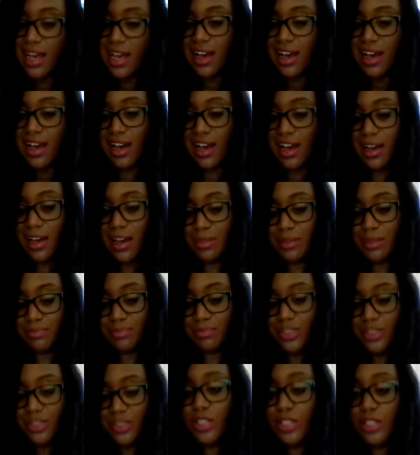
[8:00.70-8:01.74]
um,
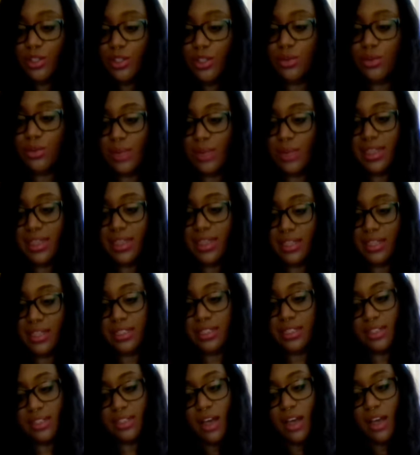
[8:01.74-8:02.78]
to do with
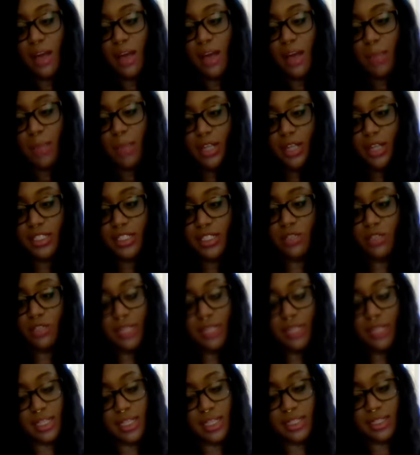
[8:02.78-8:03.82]
this person who's
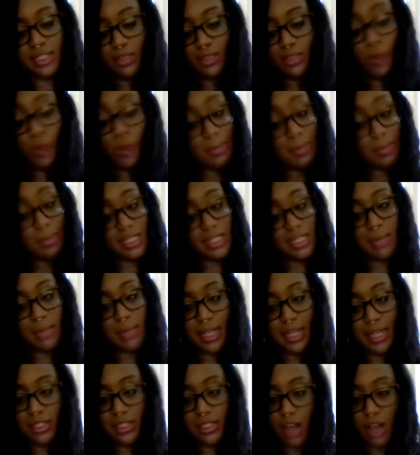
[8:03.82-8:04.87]
in this represented by
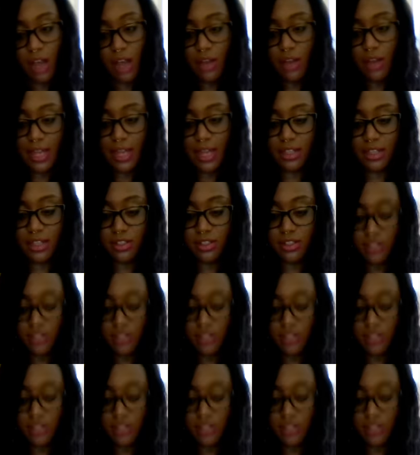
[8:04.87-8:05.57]
this all that glitters